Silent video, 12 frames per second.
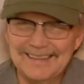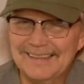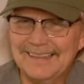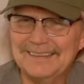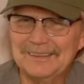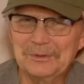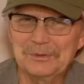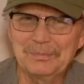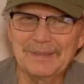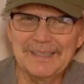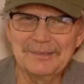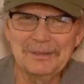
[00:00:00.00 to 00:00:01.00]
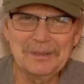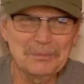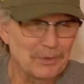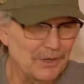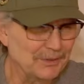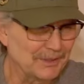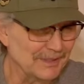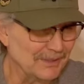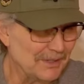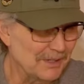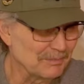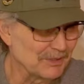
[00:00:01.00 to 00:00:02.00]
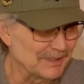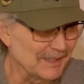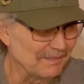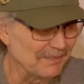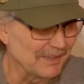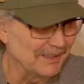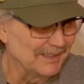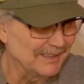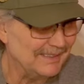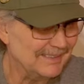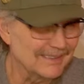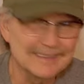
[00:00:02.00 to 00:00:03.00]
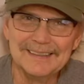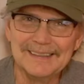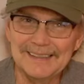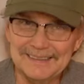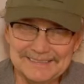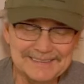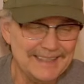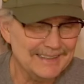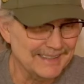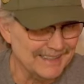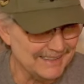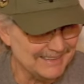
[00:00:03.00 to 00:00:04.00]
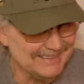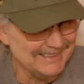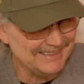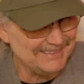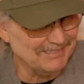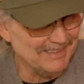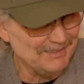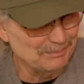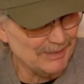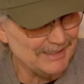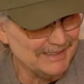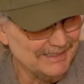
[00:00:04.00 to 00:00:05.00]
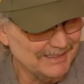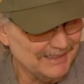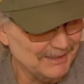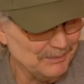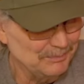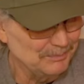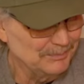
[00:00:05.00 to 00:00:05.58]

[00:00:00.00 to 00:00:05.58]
That dude's playing with a broken arm or something. He's dedicated anyway, playing the